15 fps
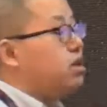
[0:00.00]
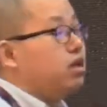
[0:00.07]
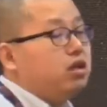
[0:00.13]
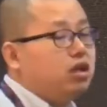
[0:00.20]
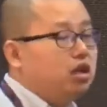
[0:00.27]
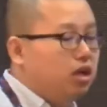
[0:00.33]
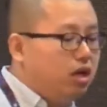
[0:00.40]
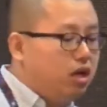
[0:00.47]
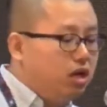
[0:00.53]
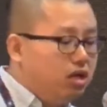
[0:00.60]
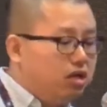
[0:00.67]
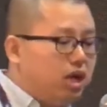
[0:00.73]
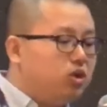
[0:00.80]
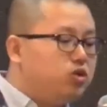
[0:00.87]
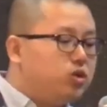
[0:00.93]
one,
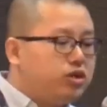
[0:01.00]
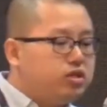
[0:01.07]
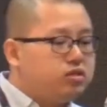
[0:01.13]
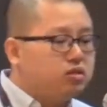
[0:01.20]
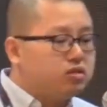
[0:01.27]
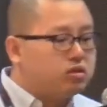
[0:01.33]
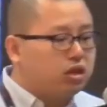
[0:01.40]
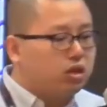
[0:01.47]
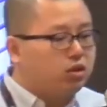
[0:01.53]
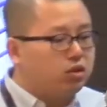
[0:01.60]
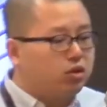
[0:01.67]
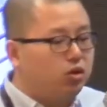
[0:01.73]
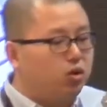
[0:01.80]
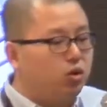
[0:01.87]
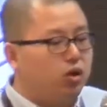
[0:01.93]
review before
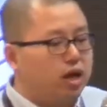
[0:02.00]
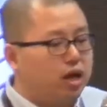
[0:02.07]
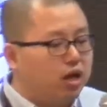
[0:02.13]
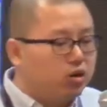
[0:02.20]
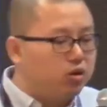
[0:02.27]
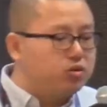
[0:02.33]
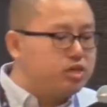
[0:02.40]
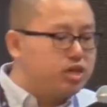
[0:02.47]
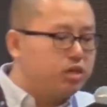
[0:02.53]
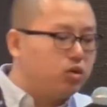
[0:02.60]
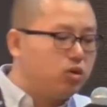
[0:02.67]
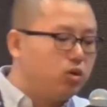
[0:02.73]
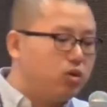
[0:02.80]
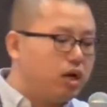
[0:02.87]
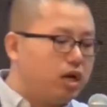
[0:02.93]
launch of
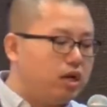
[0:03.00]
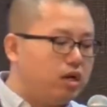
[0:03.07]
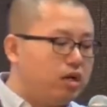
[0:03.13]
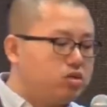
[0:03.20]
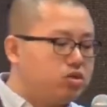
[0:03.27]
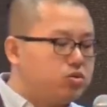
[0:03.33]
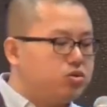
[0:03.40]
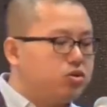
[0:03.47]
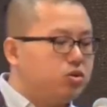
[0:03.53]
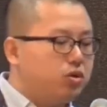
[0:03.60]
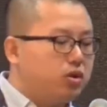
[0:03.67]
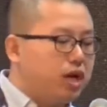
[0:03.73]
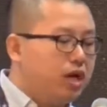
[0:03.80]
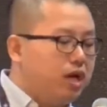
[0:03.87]
Circle, space